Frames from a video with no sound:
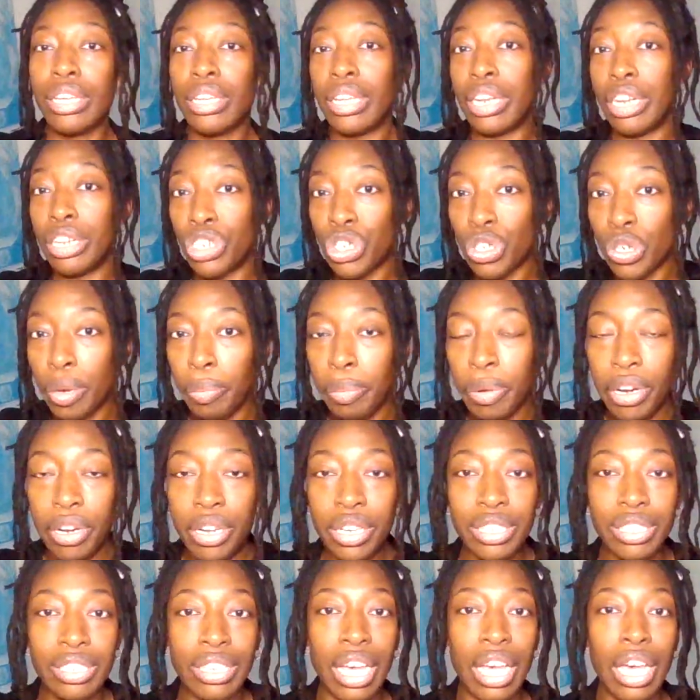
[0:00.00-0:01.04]
In a short period
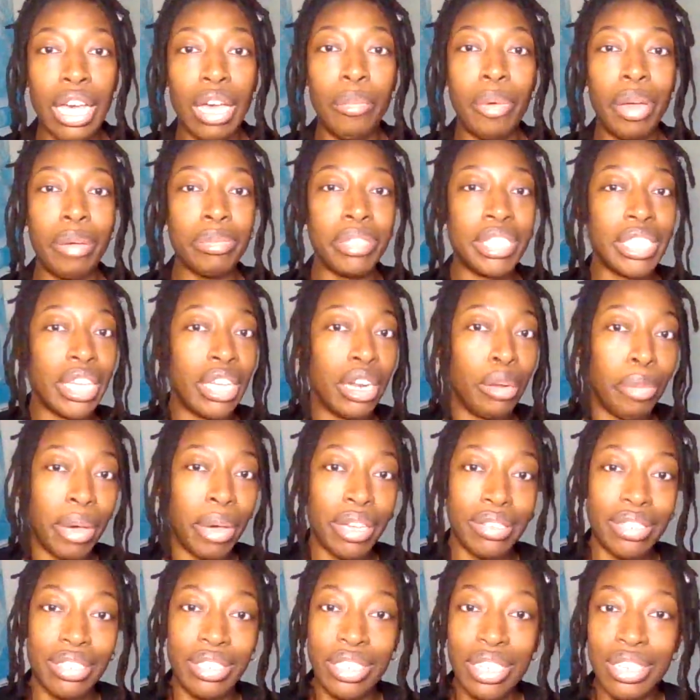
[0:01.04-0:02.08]
of time, I'm saying
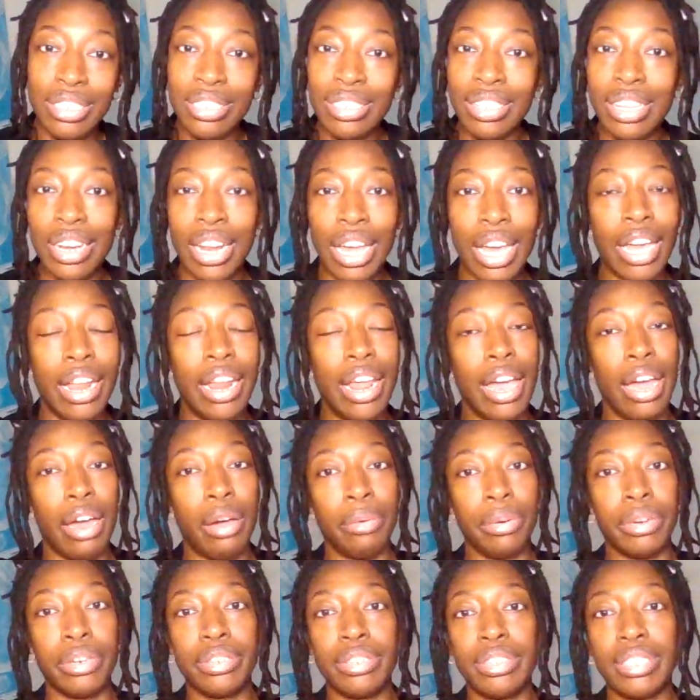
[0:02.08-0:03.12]
about 6 to 9
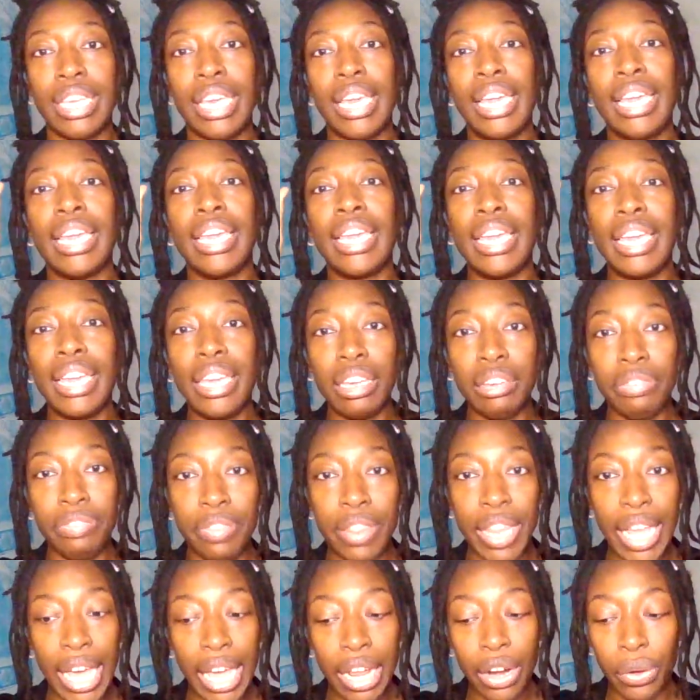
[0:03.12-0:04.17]
hours, if
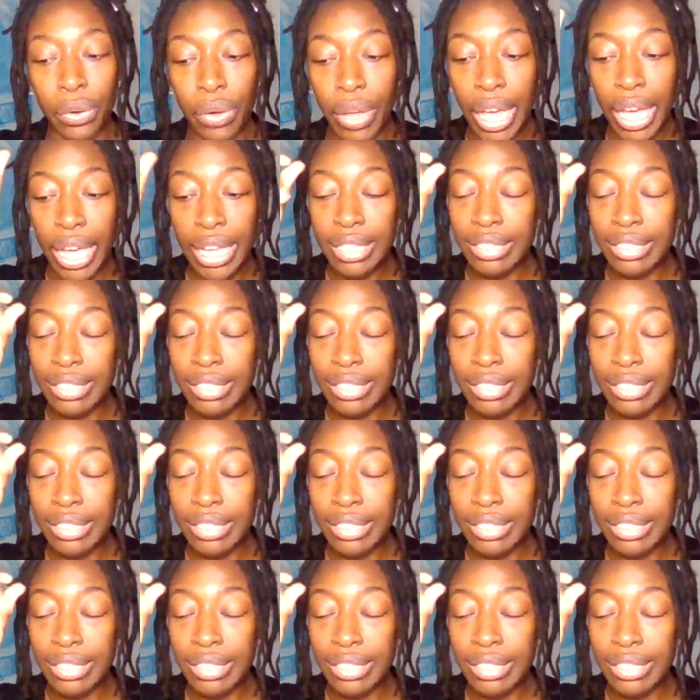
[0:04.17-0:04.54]
that, okay?